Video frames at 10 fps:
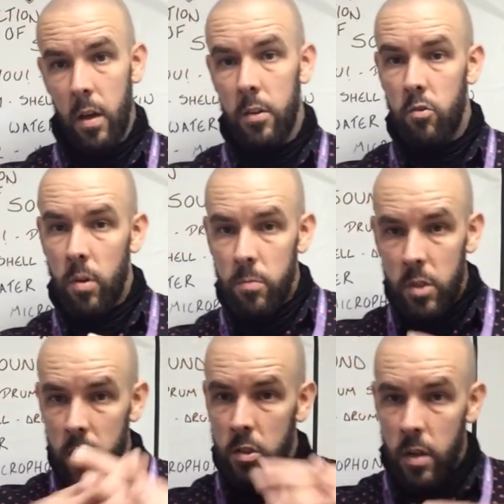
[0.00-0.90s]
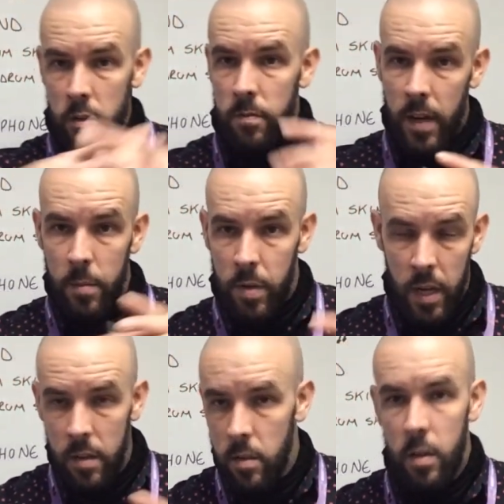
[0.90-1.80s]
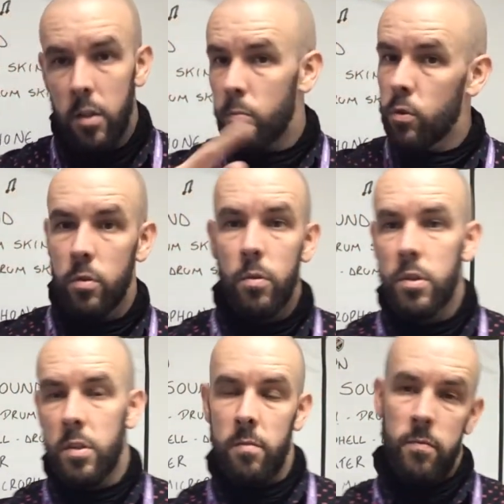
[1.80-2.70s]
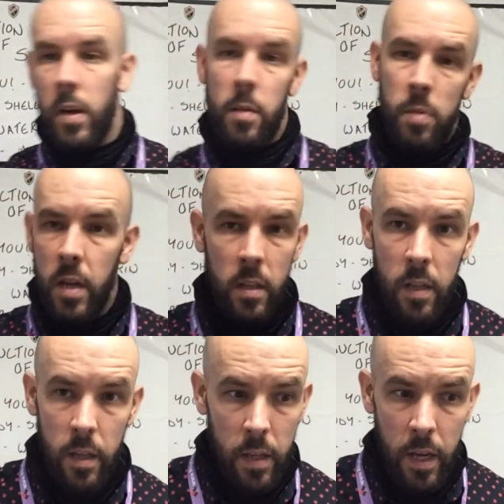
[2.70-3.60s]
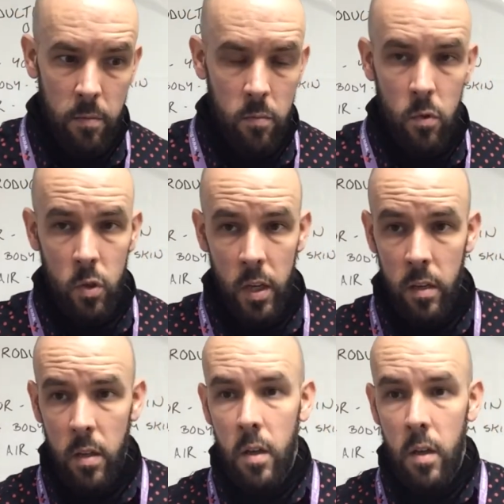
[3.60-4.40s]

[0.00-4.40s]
And the drum skin starts vibrating, and you won't notice it vibrating like that, okay?